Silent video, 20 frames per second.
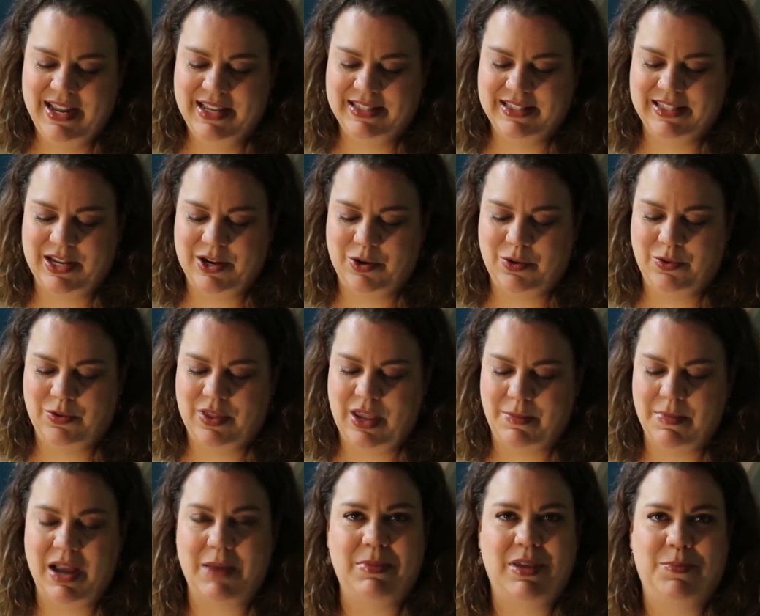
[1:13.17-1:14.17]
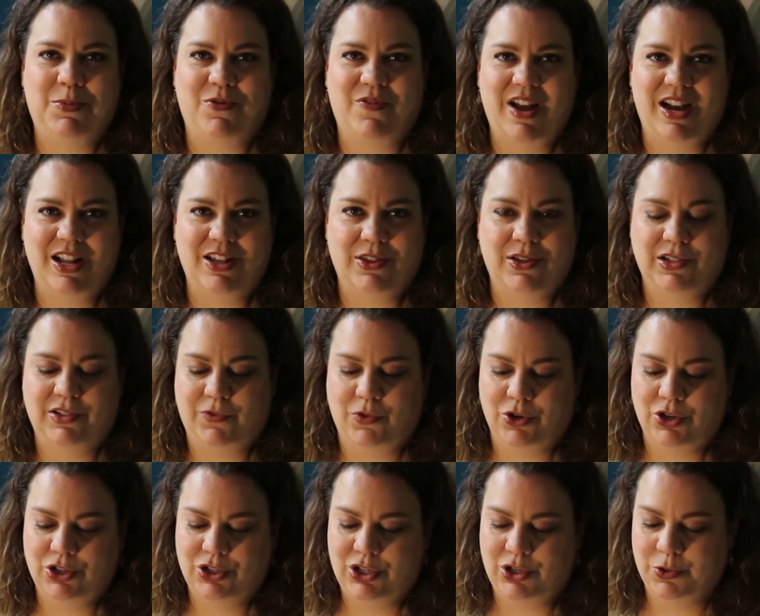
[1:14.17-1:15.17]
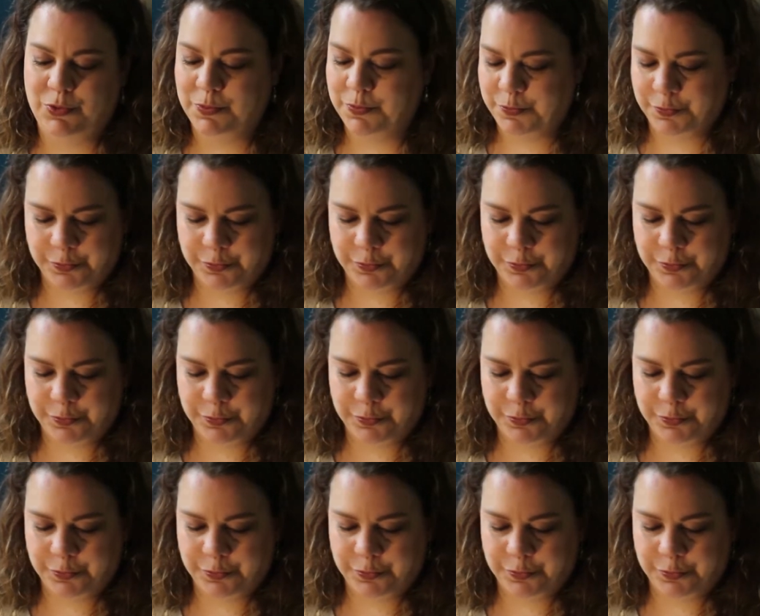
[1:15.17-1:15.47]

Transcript: so they might be providing those for you too.